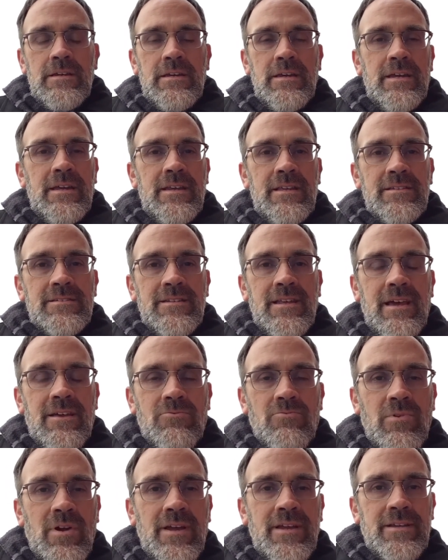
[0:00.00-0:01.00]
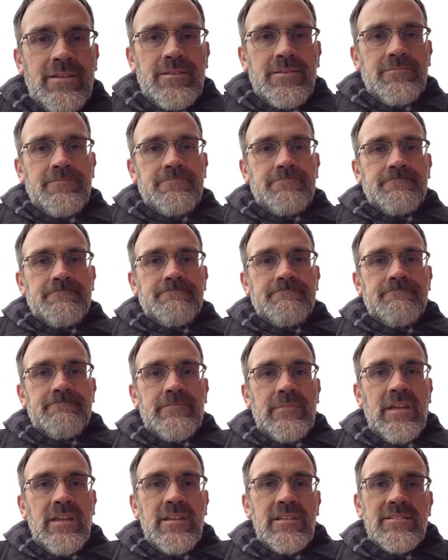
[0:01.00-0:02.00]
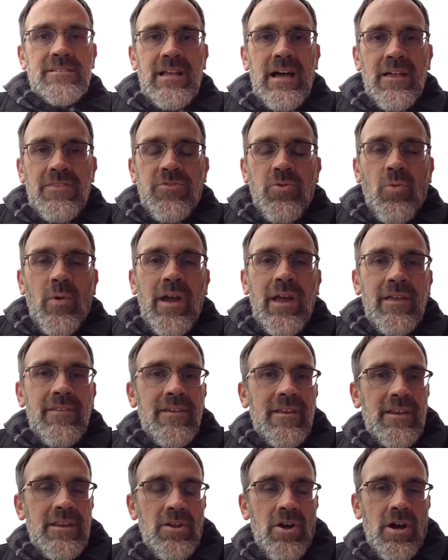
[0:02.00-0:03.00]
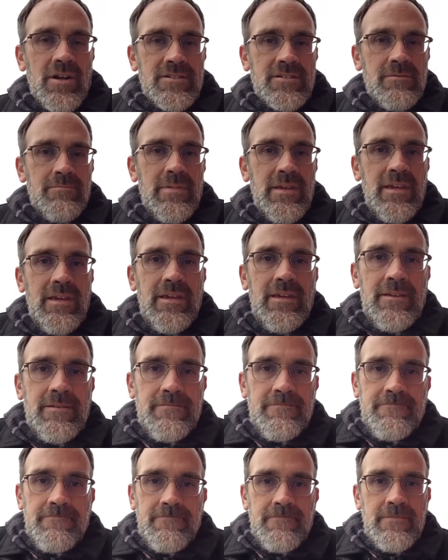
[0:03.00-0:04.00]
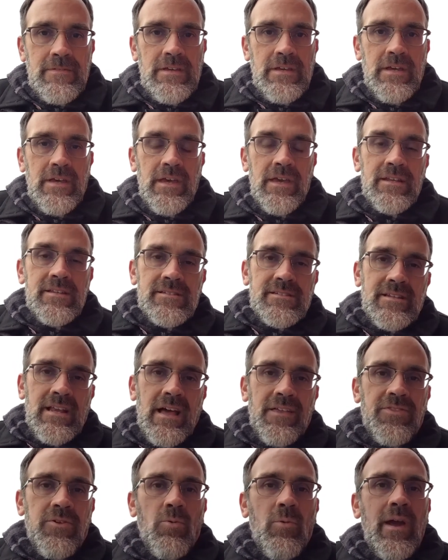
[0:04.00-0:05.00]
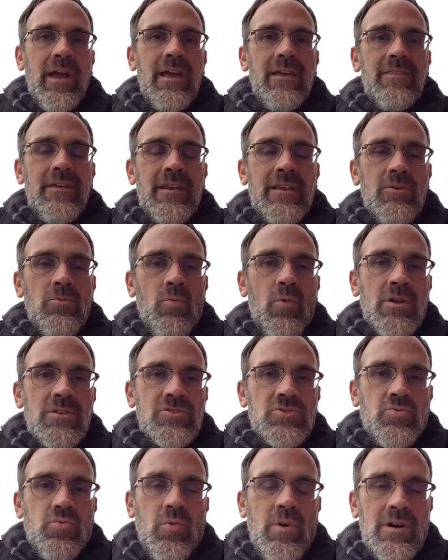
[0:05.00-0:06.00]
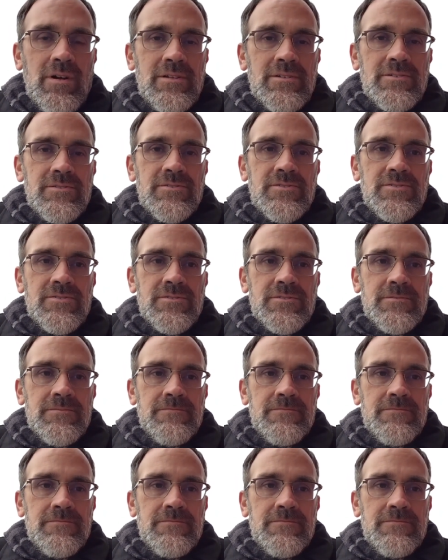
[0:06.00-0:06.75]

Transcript: It is not right. It is not the way that it ought to be. It is not the way that it once was.